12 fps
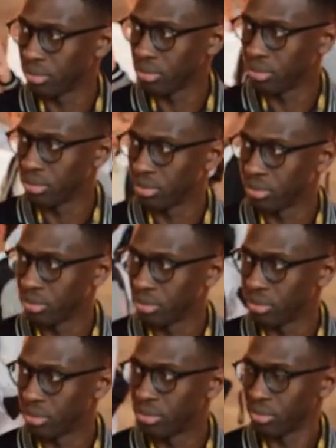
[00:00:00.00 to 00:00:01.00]

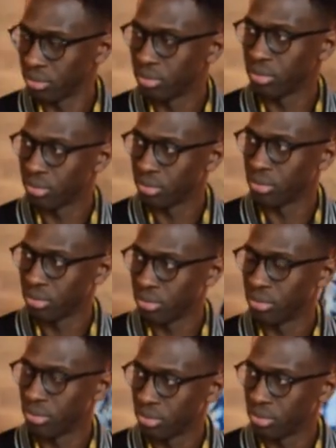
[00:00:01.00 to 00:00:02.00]

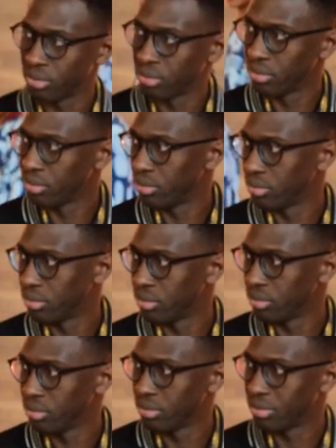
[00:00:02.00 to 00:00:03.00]

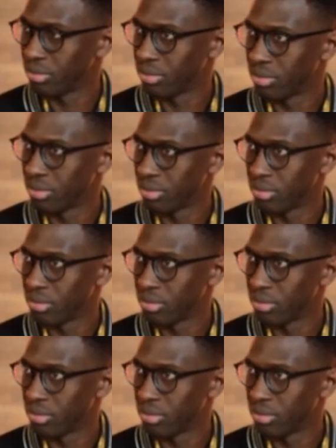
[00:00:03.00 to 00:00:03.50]
(silent)